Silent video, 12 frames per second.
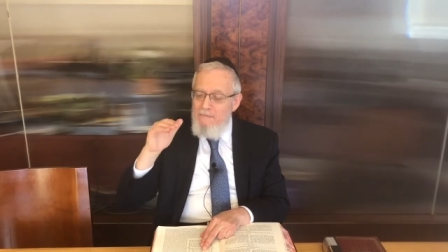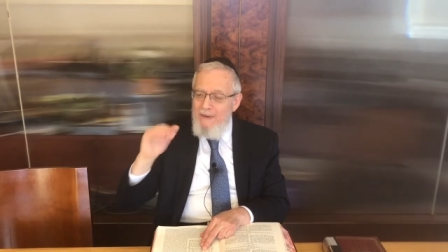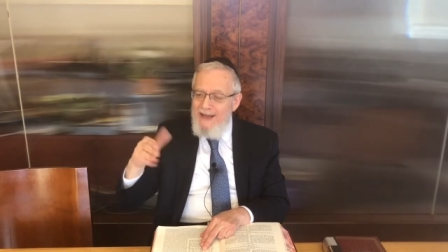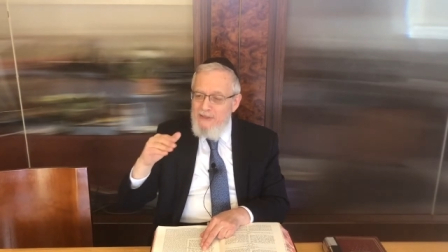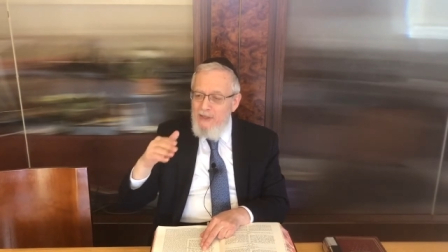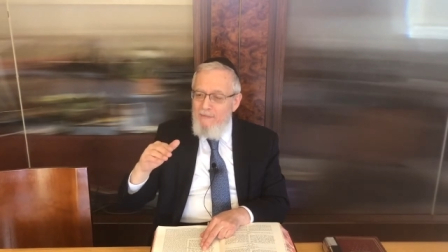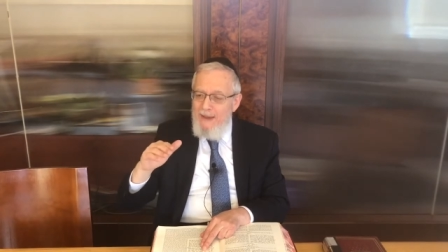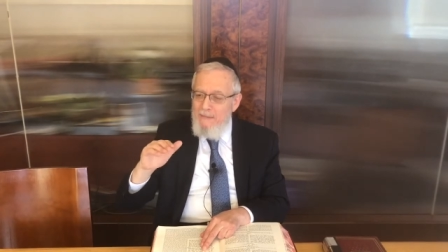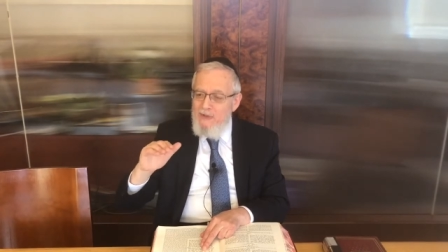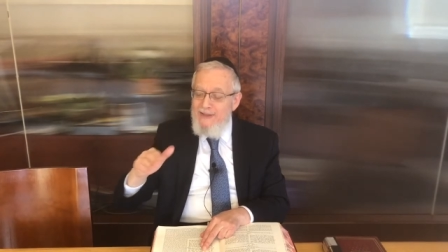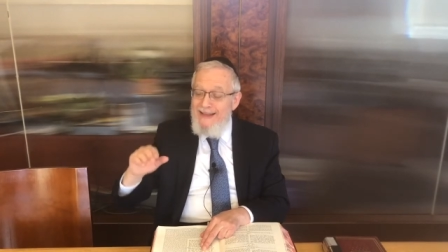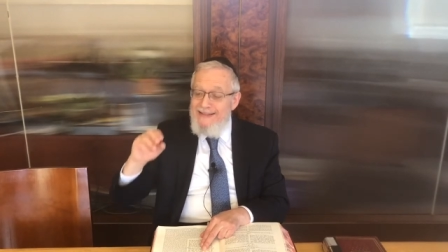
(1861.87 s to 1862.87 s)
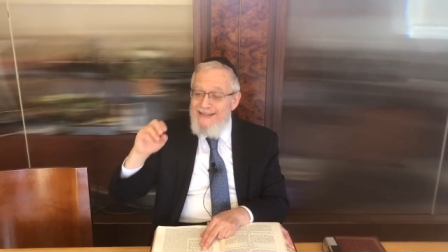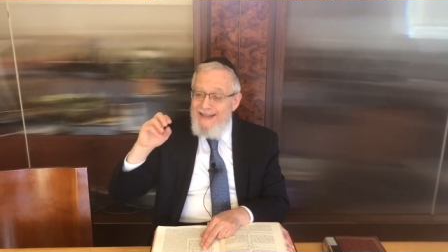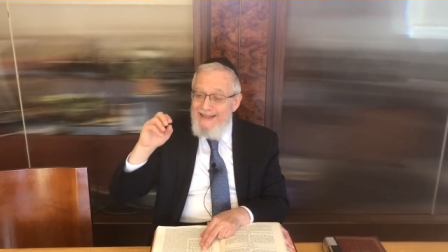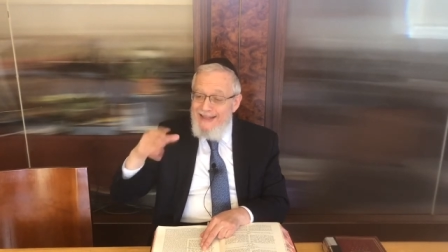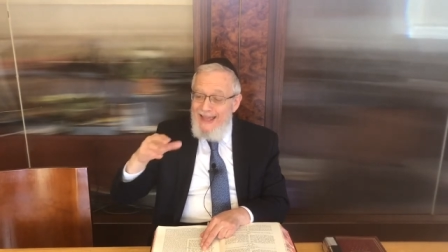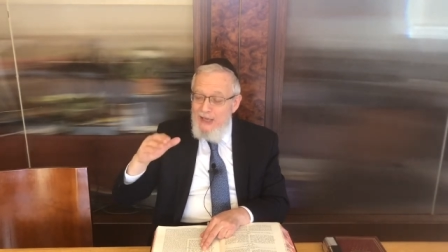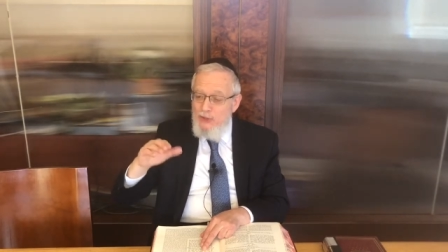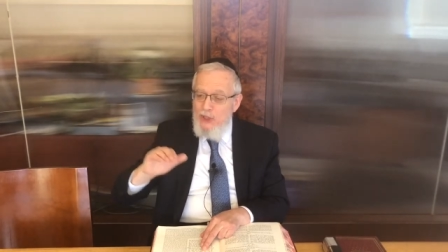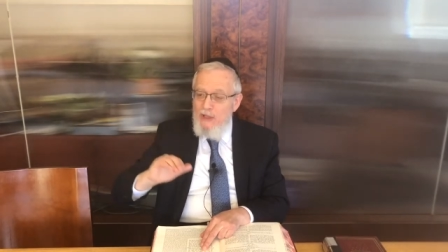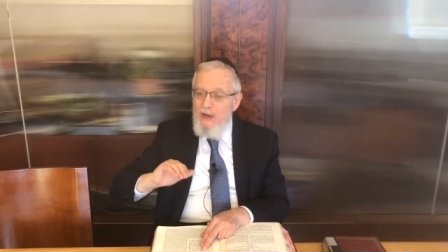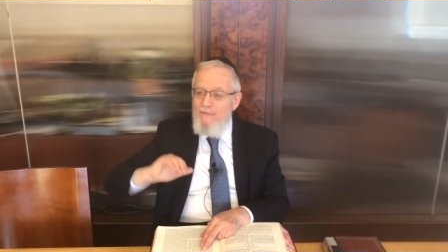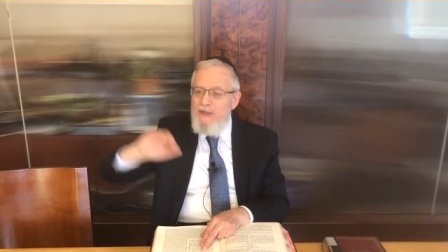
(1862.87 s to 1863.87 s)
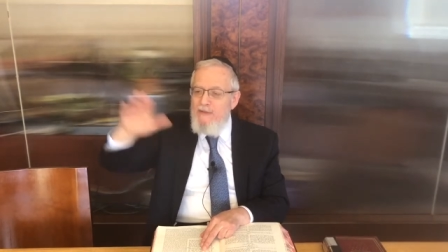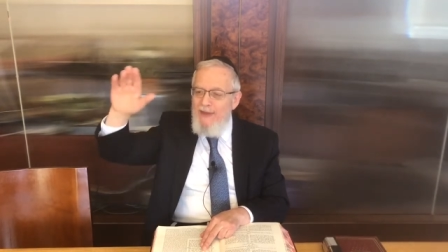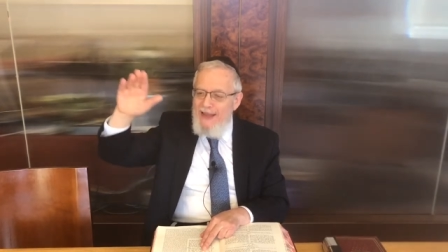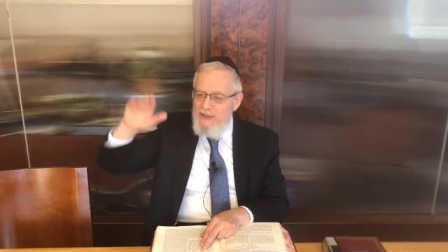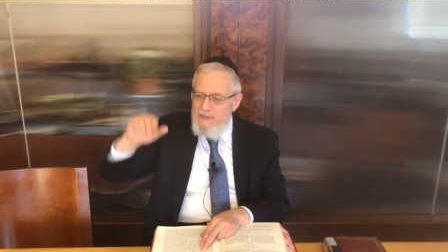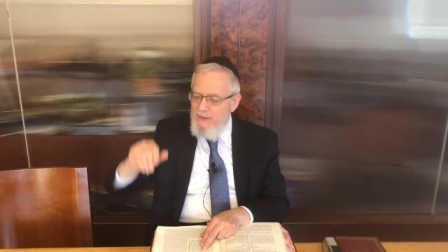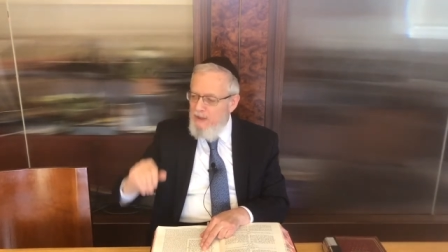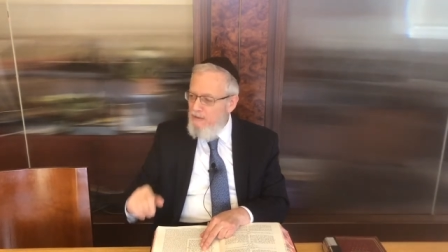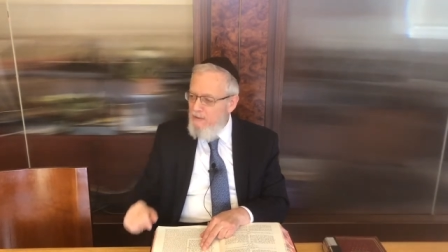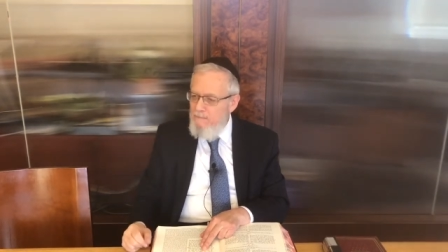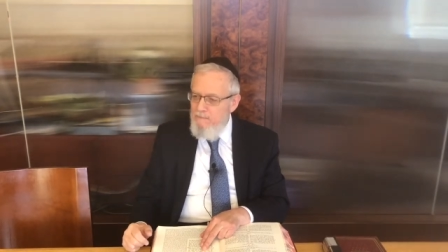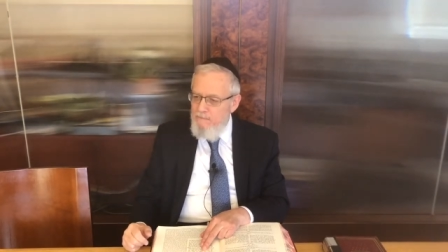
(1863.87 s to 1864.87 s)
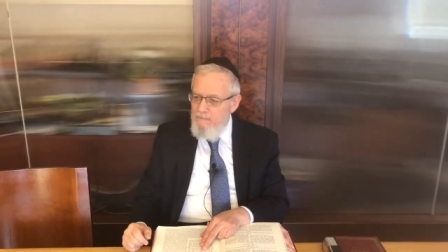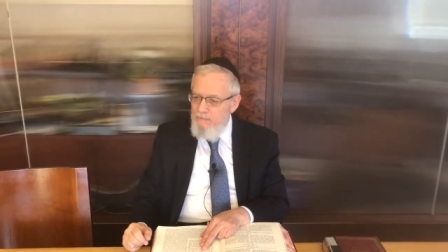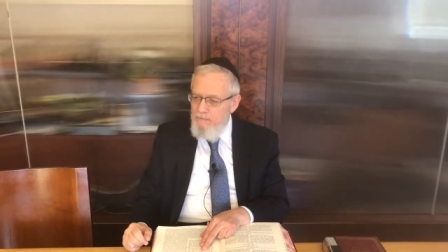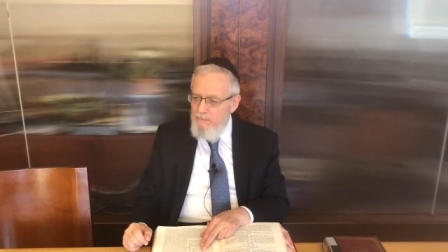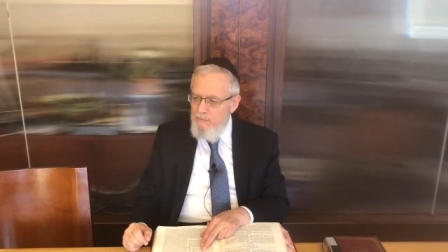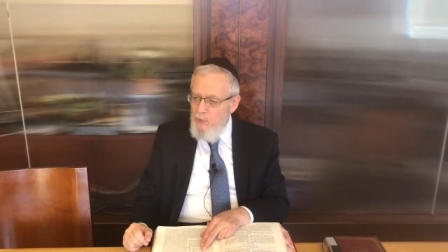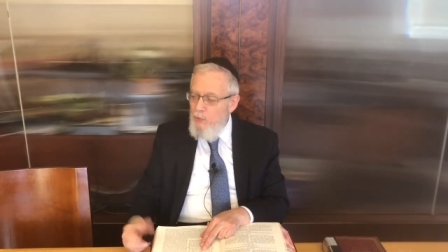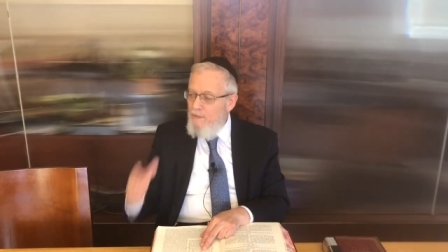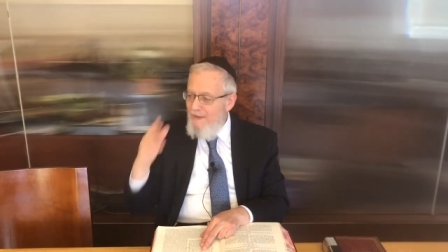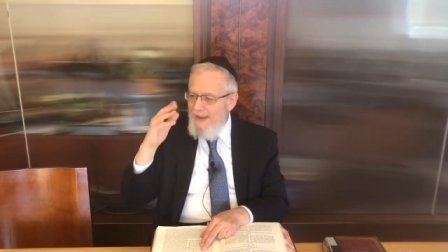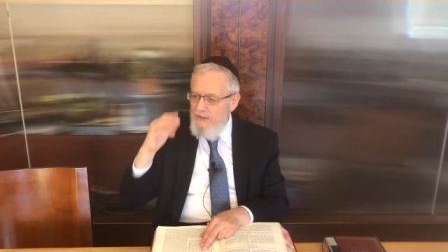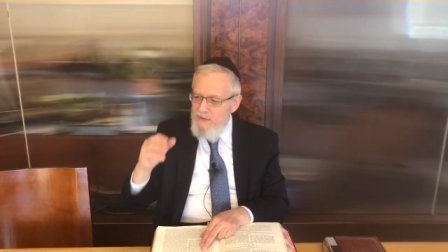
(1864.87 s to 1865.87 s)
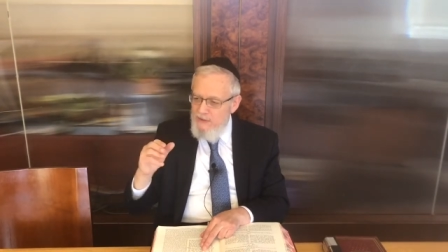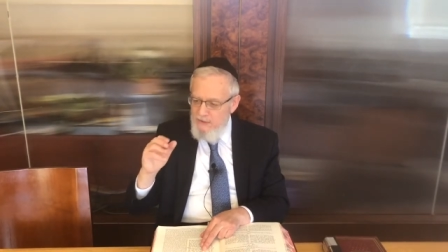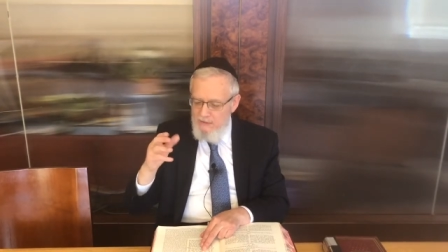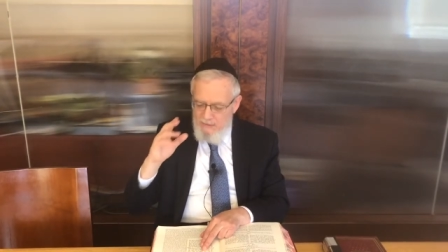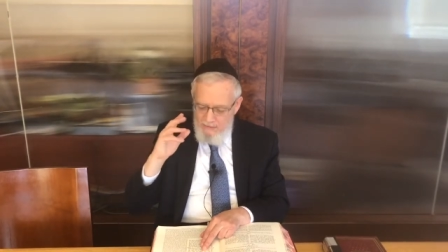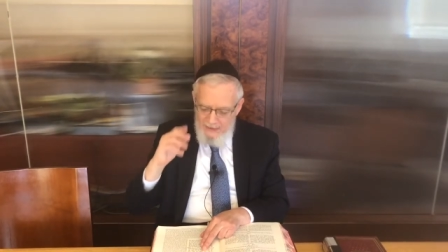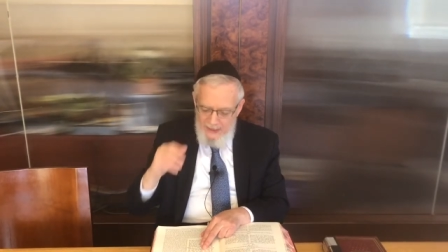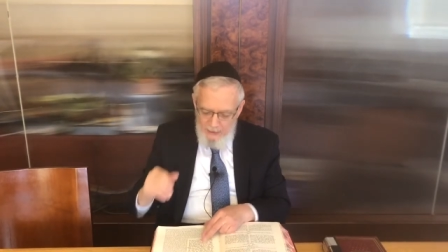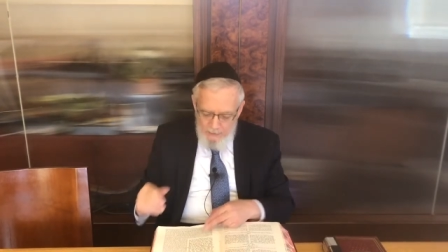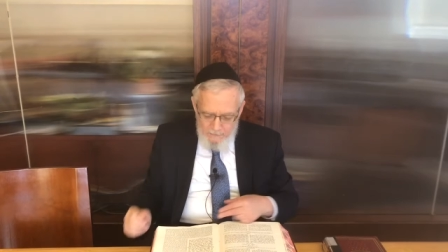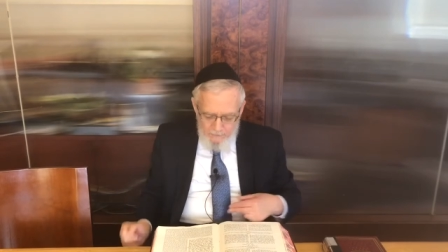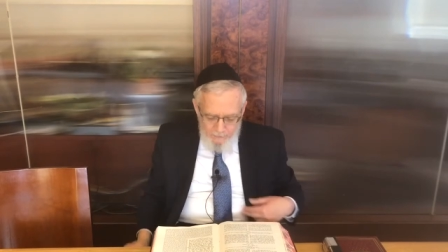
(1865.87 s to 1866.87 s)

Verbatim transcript: in positive commandments is an indication of advancement. You advance. Now,